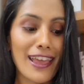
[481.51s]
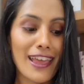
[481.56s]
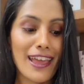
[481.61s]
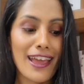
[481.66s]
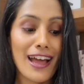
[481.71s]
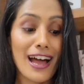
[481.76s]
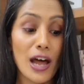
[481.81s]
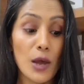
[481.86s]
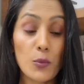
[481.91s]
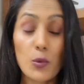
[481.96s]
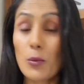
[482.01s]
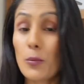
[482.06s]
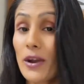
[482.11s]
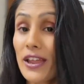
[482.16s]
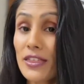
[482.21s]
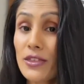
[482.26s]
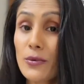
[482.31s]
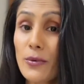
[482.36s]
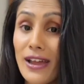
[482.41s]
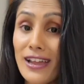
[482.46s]
I will break
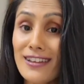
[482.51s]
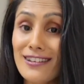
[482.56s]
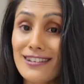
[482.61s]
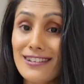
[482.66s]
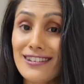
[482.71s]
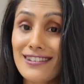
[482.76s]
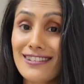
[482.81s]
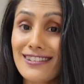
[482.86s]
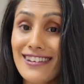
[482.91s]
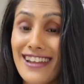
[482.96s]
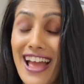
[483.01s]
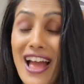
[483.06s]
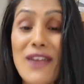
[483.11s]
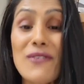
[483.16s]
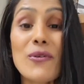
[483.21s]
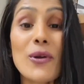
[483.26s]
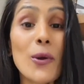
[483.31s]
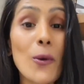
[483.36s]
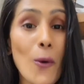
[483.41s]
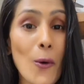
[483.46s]
the record and
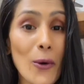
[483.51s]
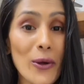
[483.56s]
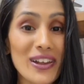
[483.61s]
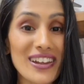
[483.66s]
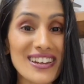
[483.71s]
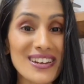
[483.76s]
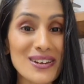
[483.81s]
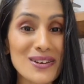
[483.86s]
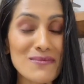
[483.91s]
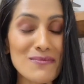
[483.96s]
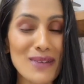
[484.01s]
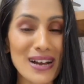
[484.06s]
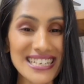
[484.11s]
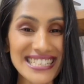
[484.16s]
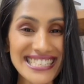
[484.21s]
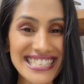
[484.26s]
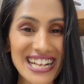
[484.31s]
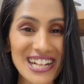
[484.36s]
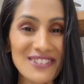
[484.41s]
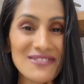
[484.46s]
record
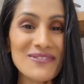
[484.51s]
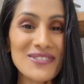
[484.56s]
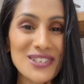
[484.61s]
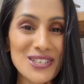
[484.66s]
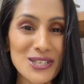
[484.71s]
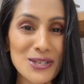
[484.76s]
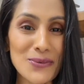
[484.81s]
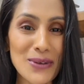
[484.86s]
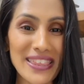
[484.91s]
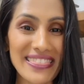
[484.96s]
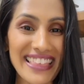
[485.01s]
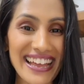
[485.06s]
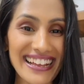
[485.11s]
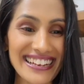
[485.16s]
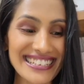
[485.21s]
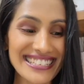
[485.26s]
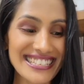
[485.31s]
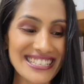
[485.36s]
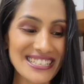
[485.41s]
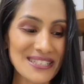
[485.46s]
myself doing
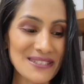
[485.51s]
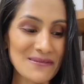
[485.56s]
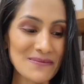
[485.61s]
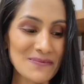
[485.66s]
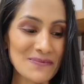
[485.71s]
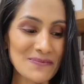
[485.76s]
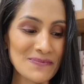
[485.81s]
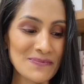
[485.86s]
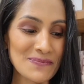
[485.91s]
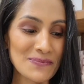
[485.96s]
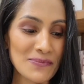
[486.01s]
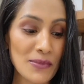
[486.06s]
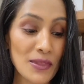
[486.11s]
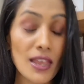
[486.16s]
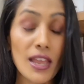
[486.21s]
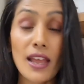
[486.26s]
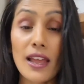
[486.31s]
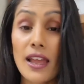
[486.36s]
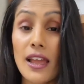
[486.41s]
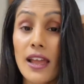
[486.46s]
that.
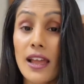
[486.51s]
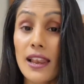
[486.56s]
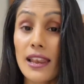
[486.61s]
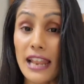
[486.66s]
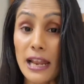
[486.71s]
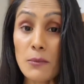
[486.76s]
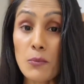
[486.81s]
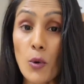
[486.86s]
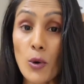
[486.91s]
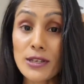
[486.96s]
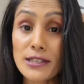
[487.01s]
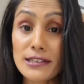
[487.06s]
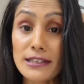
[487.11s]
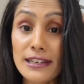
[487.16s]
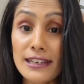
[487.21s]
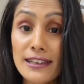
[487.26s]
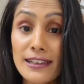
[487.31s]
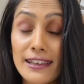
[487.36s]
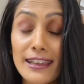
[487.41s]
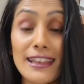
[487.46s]
Lead
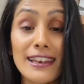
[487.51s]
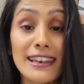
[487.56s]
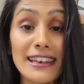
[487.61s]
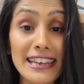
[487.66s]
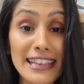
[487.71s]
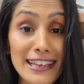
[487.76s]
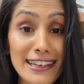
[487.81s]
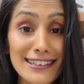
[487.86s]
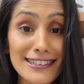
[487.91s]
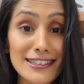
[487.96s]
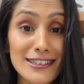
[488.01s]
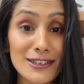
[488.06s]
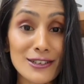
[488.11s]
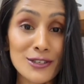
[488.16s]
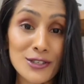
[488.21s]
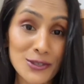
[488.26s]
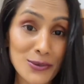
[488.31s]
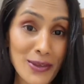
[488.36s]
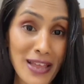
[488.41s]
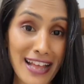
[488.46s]
poisoning can lead
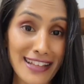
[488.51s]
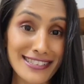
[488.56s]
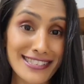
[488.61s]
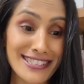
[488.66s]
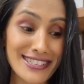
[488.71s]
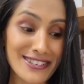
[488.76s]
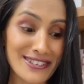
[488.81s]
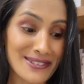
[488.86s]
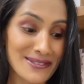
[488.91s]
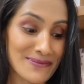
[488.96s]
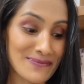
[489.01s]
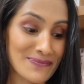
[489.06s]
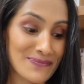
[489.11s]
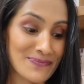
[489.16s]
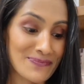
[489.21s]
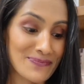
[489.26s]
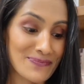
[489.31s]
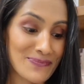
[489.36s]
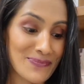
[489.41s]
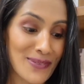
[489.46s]
to cancer.
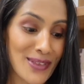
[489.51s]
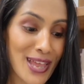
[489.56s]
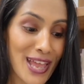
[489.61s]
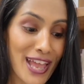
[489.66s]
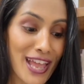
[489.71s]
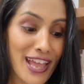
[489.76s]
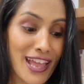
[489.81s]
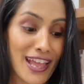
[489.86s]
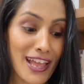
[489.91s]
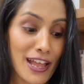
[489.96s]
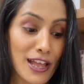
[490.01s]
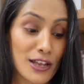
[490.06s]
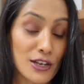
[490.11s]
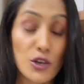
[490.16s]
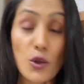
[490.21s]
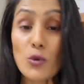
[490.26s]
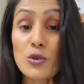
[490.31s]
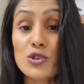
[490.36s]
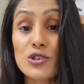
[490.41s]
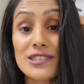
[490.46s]

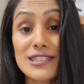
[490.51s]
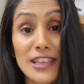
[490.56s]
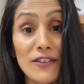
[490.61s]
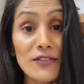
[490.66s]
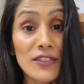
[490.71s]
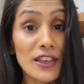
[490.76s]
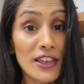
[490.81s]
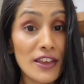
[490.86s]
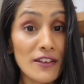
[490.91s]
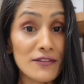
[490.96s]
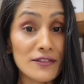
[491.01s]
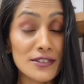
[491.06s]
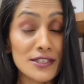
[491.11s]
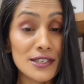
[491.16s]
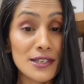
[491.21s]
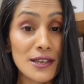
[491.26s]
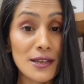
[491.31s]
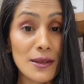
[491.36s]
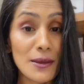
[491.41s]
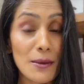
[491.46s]
Don't just give the gift,
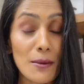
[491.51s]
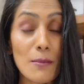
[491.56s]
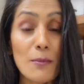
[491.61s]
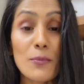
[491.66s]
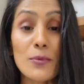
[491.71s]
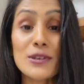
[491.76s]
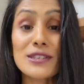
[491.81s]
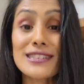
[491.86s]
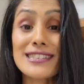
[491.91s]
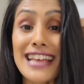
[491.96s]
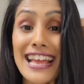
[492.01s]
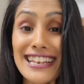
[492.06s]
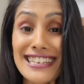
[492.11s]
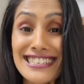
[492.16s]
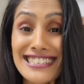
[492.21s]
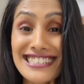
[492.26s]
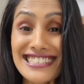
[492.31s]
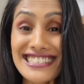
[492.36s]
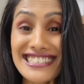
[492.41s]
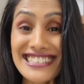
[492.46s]

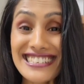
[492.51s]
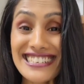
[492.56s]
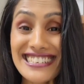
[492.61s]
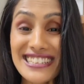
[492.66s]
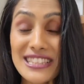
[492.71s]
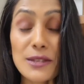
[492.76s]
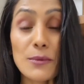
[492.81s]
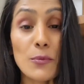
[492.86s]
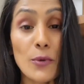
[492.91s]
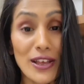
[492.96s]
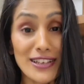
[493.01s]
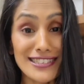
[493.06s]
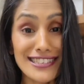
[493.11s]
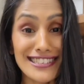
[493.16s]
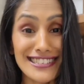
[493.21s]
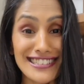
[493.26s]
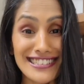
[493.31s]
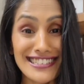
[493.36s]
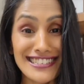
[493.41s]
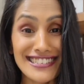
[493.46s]
present the
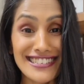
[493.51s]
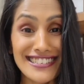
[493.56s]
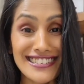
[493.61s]
present.